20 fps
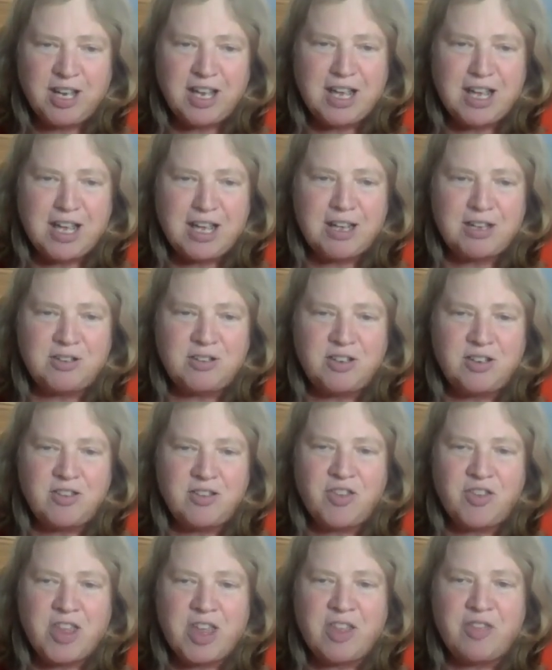And
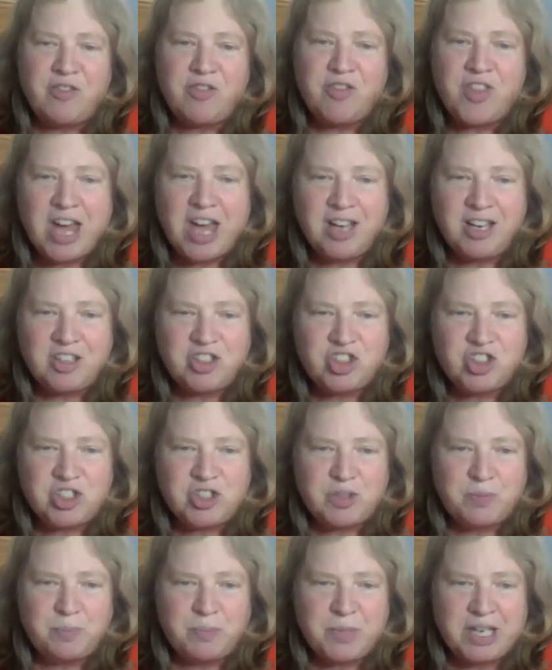then that
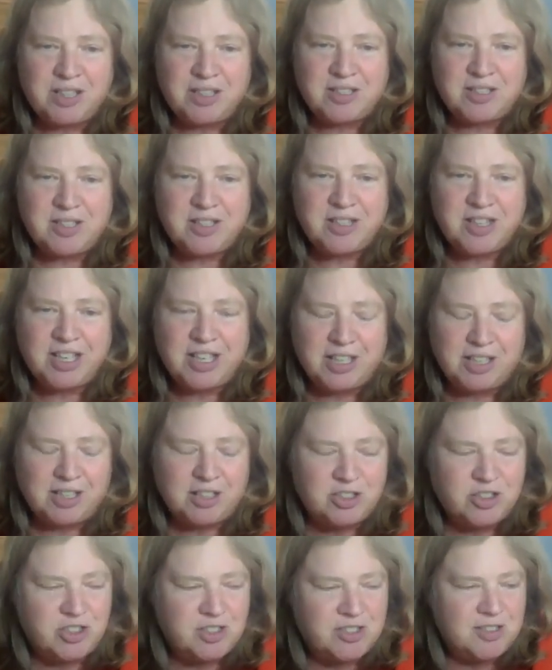just makes
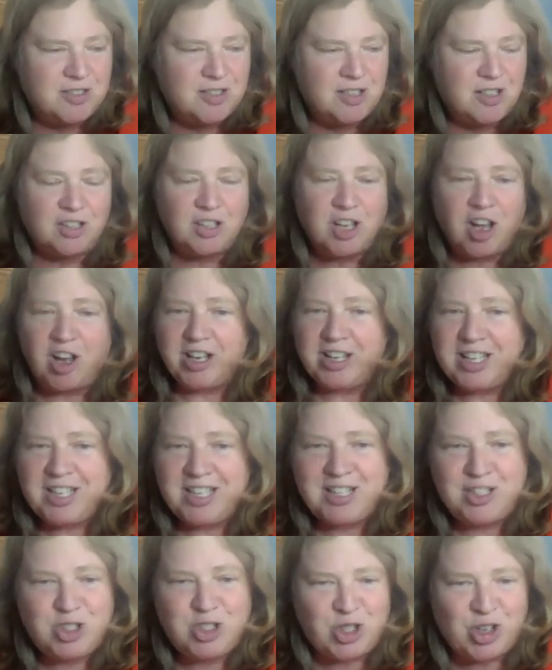things a lot
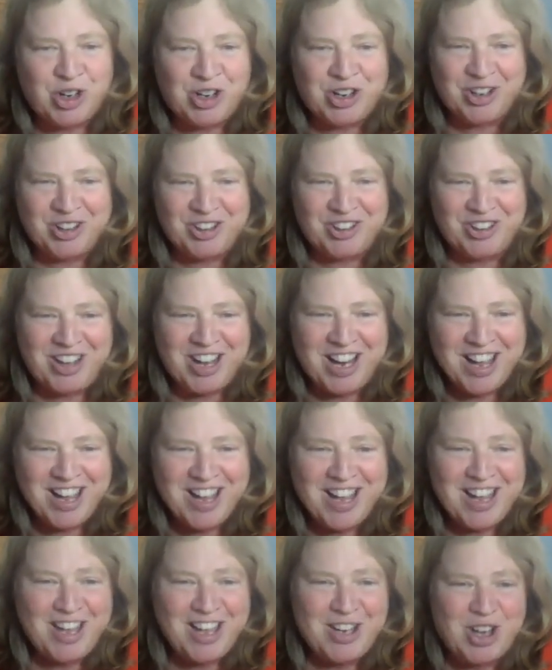easier
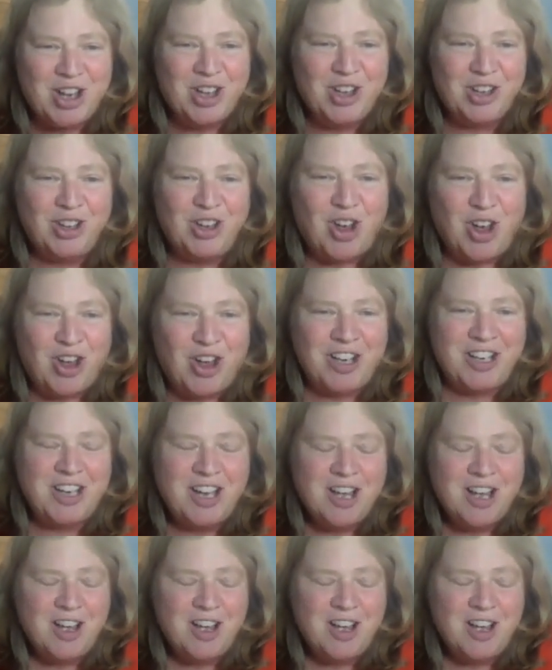and a lot